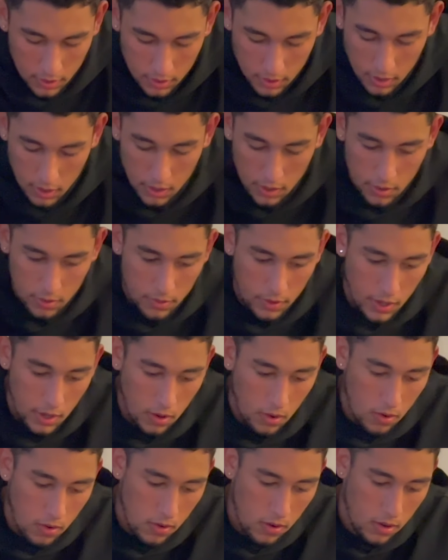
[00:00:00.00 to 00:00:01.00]
here they
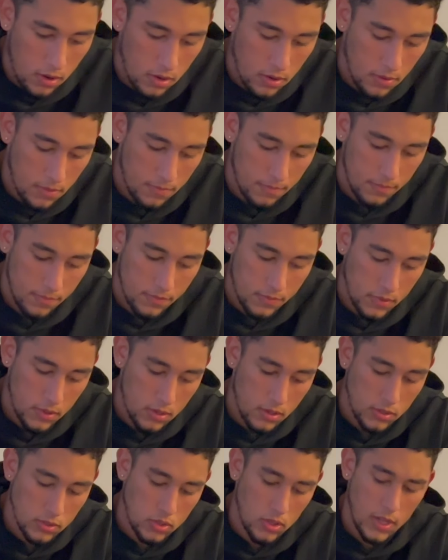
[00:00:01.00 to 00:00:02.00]
are.
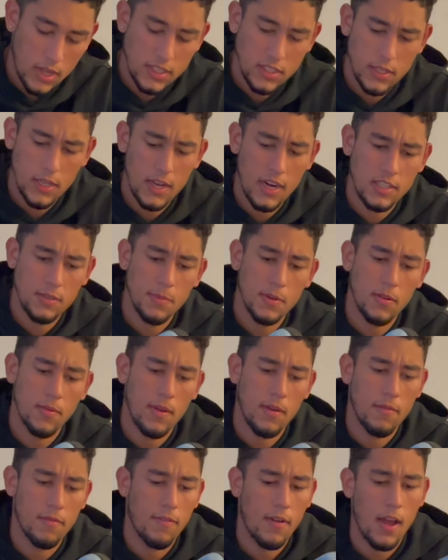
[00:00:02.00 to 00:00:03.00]
So like I said, I spent
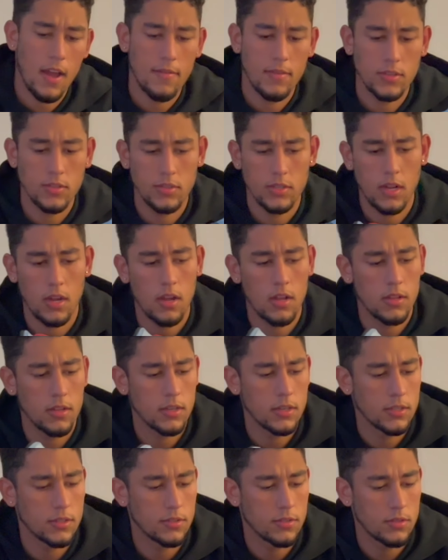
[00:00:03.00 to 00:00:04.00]
around
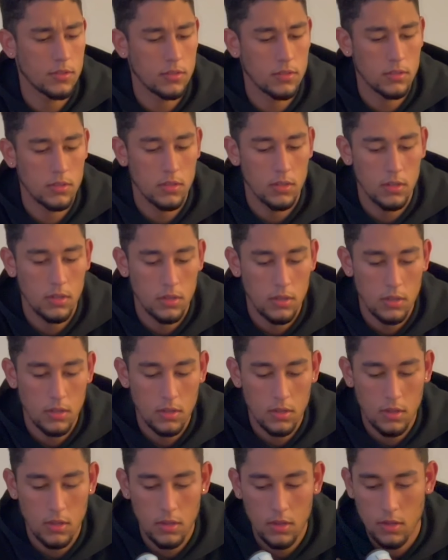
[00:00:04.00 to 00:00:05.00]
$500.
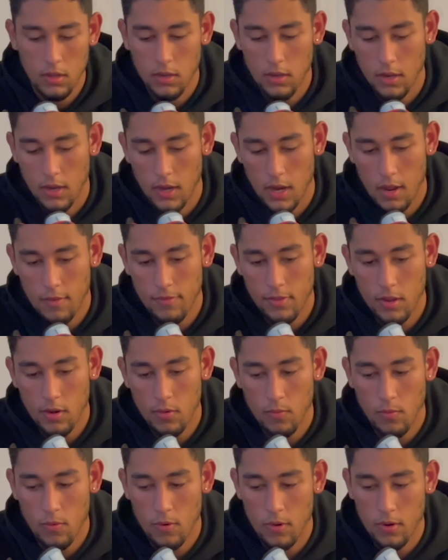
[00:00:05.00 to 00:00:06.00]
Definitely are
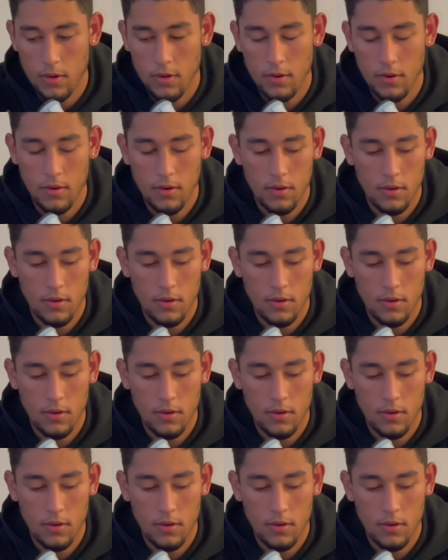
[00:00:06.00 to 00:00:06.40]
worn.